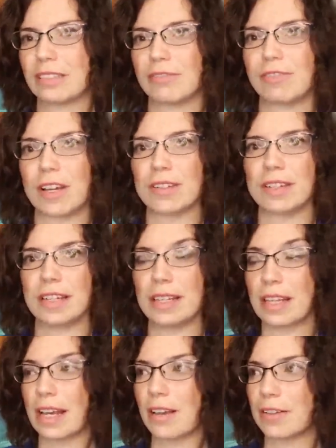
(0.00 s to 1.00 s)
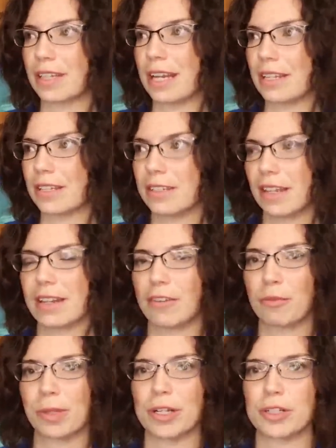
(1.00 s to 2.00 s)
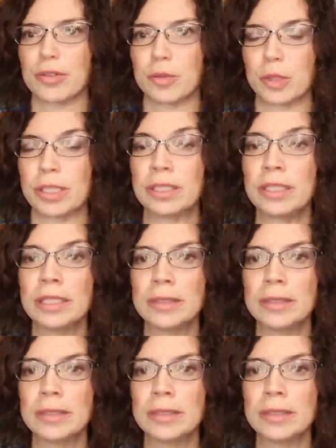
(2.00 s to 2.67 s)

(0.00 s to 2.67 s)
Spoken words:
faucet in the house that has enough pressure for it.